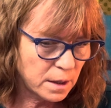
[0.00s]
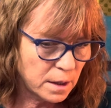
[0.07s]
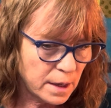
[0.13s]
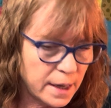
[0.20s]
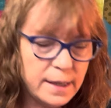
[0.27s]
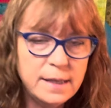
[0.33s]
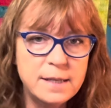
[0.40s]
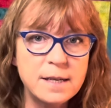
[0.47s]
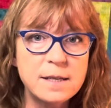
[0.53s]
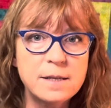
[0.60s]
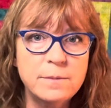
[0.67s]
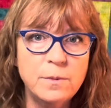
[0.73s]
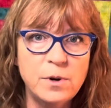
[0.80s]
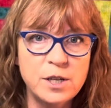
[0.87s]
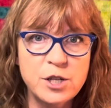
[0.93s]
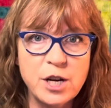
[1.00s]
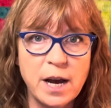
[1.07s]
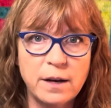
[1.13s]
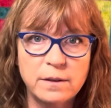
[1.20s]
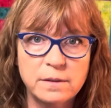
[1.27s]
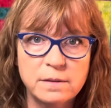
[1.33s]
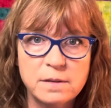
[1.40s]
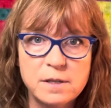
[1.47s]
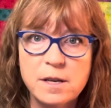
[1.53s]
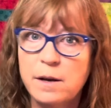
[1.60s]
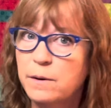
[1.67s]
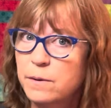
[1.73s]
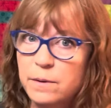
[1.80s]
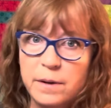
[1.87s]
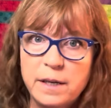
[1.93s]
and it doesn't wash out.
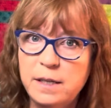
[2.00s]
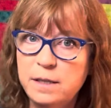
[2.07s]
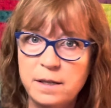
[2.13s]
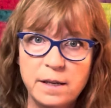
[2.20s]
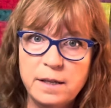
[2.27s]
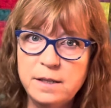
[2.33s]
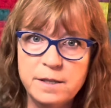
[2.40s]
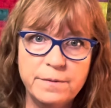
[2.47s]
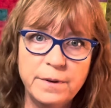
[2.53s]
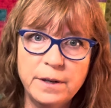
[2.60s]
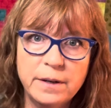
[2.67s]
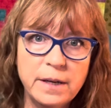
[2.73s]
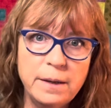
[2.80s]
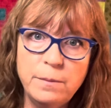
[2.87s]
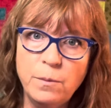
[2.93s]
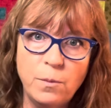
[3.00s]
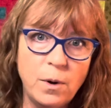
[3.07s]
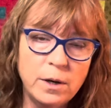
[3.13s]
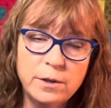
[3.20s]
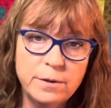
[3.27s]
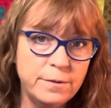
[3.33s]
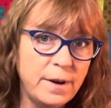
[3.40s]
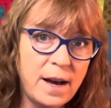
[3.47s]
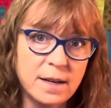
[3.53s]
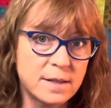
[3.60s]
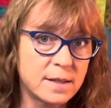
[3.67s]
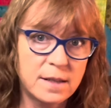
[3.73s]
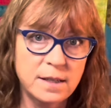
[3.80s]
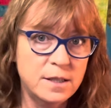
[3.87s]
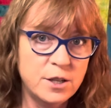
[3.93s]
So it, it's very water
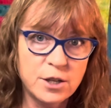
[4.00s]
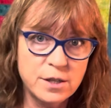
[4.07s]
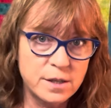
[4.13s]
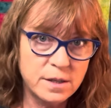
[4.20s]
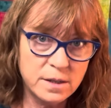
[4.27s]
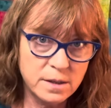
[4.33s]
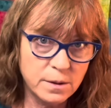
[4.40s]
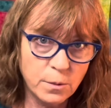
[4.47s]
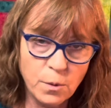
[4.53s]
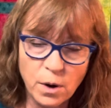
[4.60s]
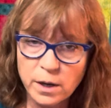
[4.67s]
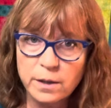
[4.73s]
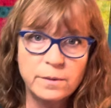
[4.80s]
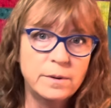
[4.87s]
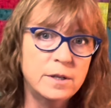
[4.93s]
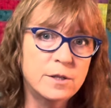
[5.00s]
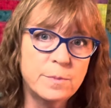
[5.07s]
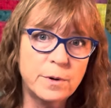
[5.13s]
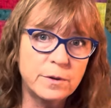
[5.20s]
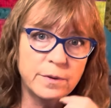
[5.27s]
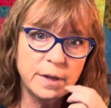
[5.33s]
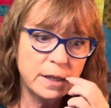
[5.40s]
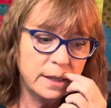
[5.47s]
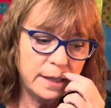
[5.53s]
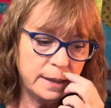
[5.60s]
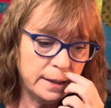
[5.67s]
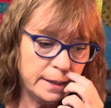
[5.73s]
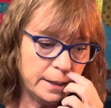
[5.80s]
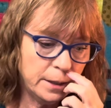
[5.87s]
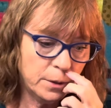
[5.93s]
fast. It just, the water runs perfectly
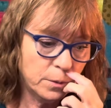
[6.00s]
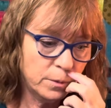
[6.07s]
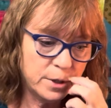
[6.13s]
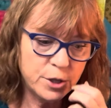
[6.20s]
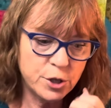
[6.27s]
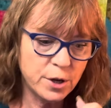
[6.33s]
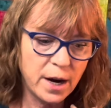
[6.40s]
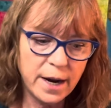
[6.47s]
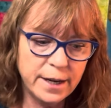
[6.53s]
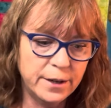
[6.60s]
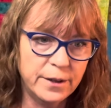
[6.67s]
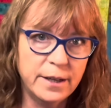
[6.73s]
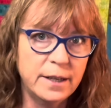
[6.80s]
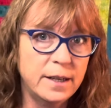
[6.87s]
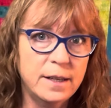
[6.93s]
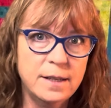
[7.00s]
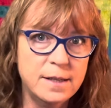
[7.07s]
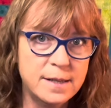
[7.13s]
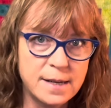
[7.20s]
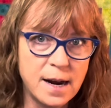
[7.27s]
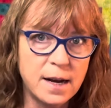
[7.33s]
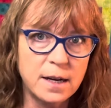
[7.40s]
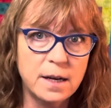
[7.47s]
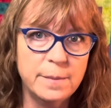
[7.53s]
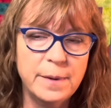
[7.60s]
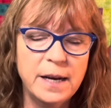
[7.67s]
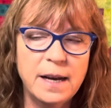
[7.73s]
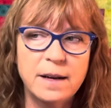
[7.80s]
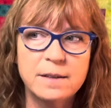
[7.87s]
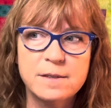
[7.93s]
clear once you iron it. It is not
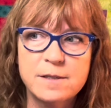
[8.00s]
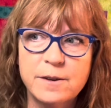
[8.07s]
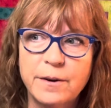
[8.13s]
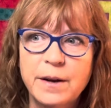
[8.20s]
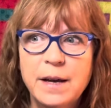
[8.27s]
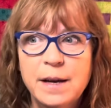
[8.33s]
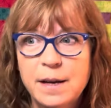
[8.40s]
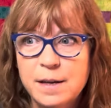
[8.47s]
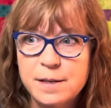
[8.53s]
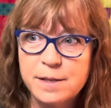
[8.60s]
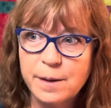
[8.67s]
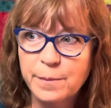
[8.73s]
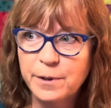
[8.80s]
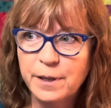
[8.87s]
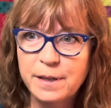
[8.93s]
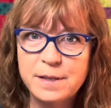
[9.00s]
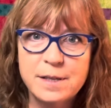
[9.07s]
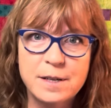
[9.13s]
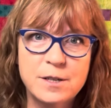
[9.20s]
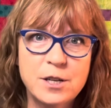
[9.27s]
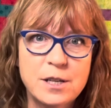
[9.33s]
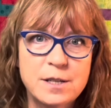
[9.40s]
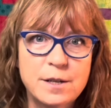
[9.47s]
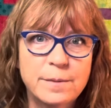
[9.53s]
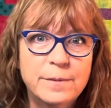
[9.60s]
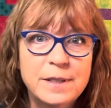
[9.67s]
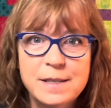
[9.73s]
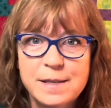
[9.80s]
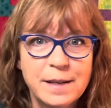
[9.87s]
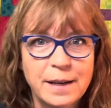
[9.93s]
coming out. So someone had suggested
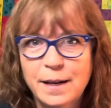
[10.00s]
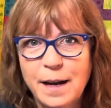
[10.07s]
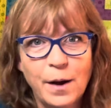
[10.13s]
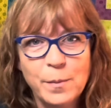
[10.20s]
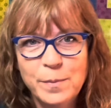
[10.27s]
rinsing it out,